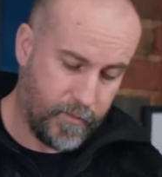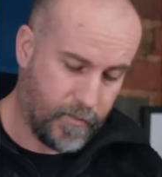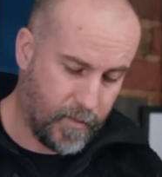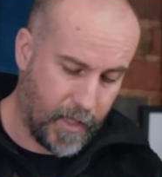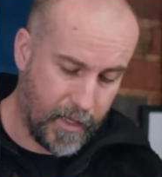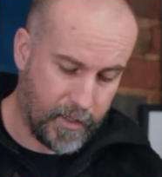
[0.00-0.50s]

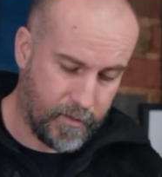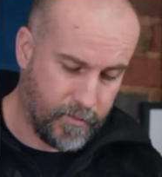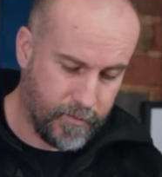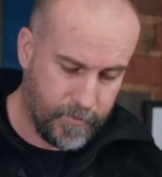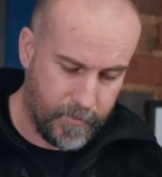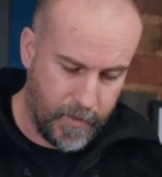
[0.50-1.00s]
the
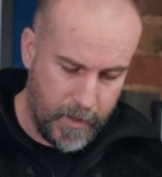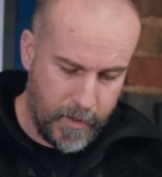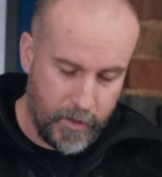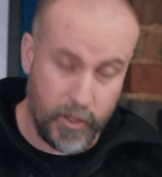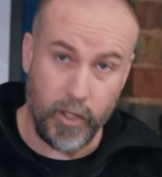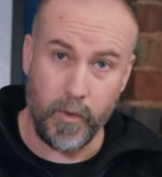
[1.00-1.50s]
last
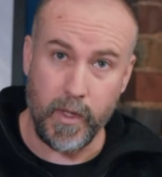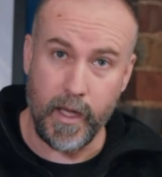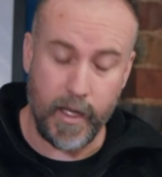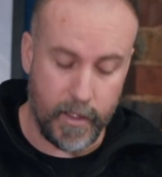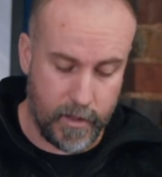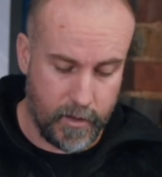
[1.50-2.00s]
2
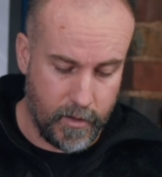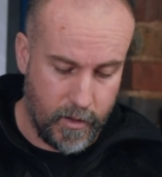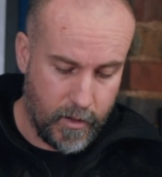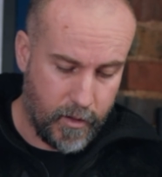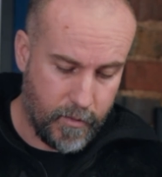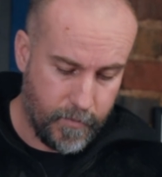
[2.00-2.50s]
years
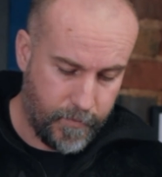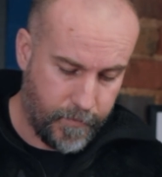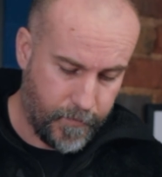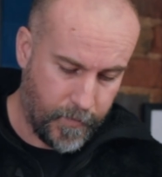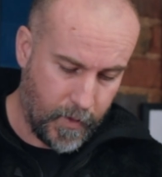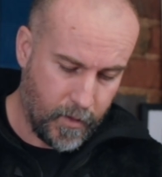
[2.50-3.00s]

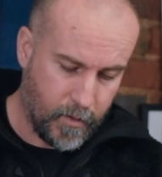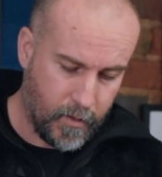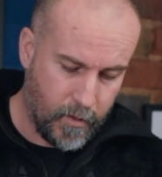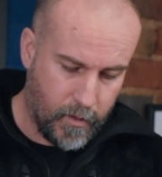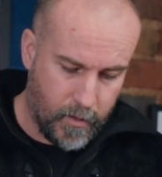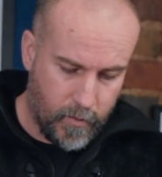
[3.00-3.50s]

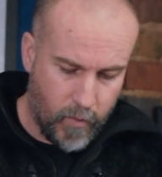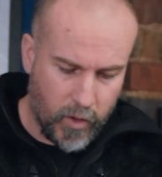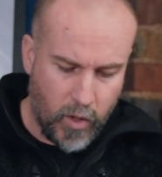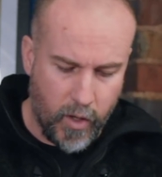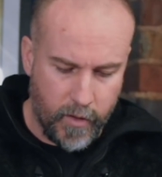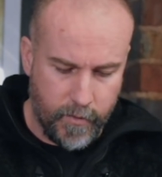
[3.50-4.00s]

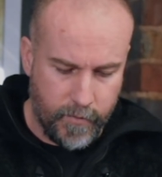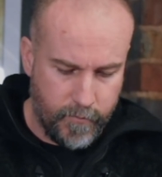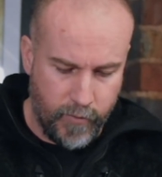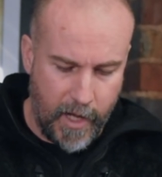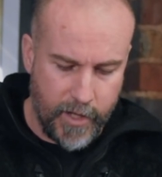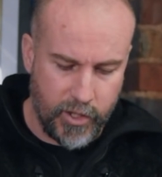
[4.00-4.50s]
what kind
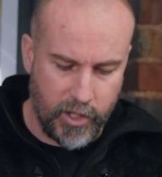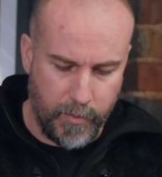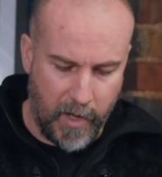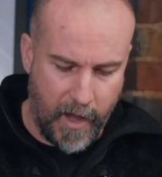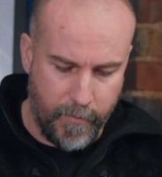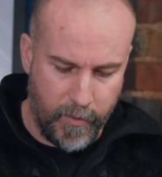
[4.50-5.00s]
of
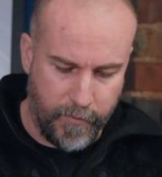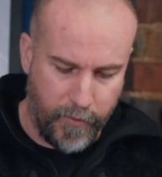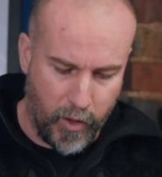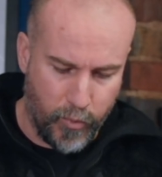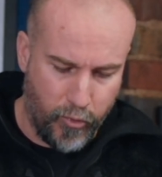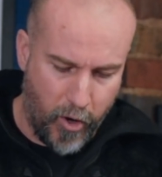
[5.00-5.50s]
relationship I have with
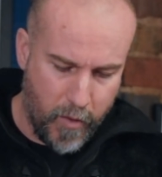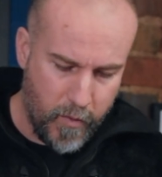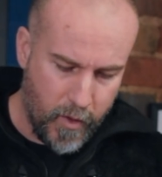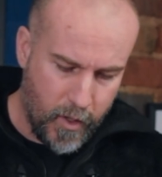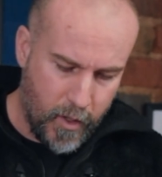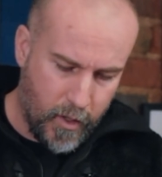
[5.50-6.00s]
Frog.Pro,
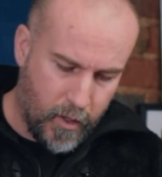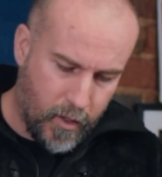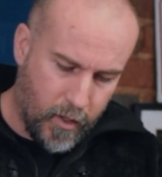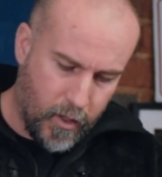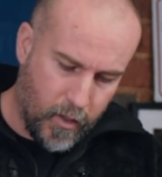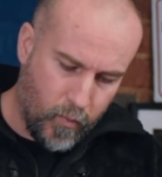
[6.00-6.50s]

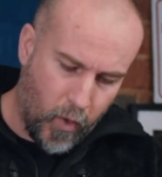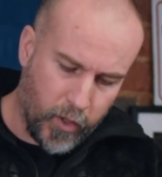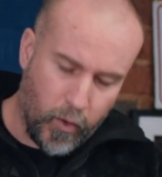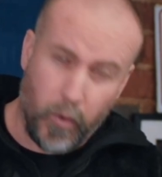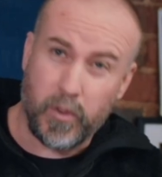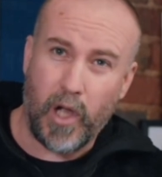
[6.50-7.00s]
and
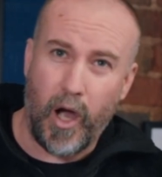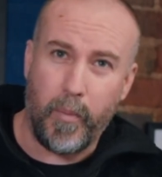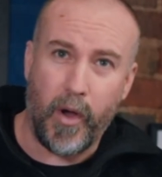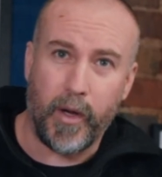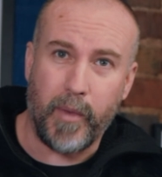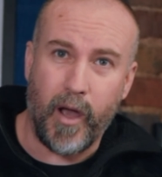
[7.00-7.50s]
why do I always
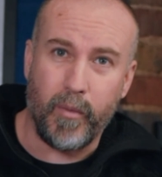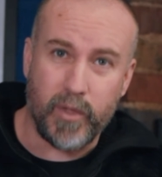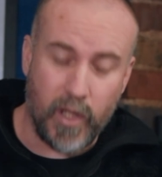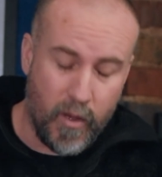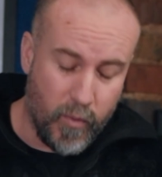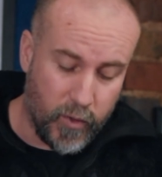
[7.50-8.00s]
harp on about them
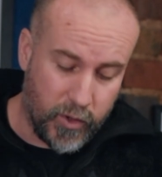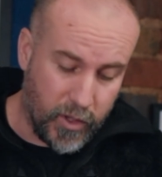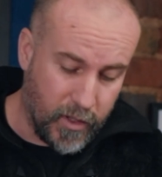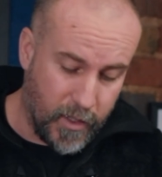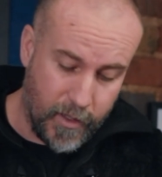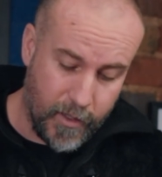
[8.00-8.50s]
so
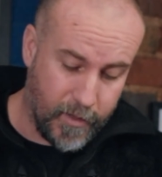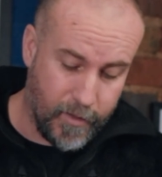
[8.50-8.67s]
much. And